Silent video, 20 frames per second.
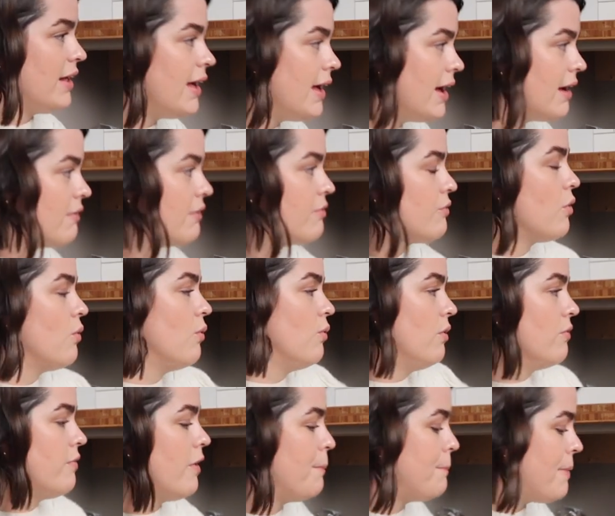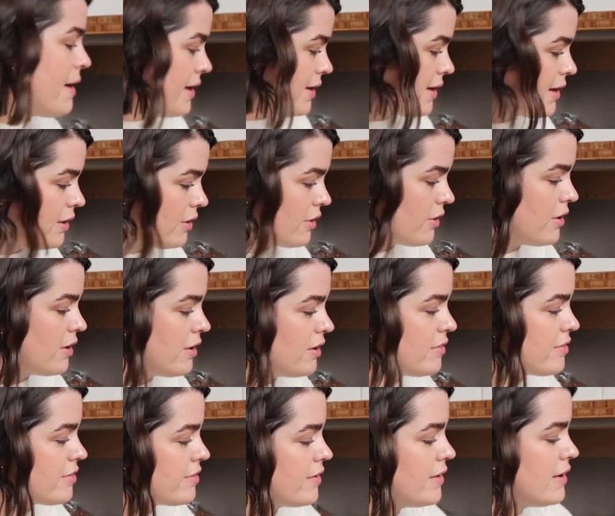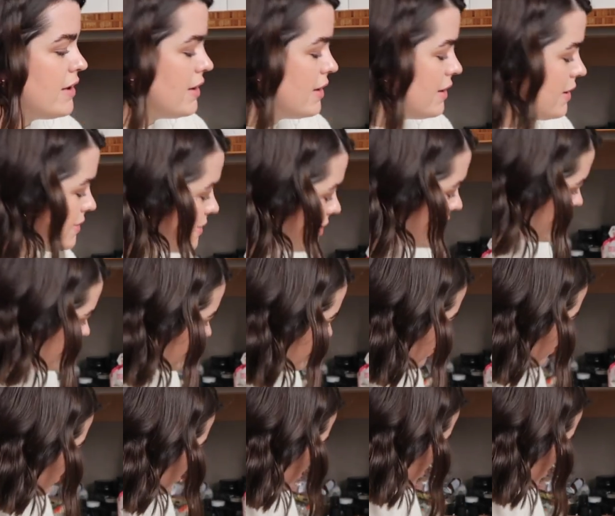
here I've got all of our baking goods, tinned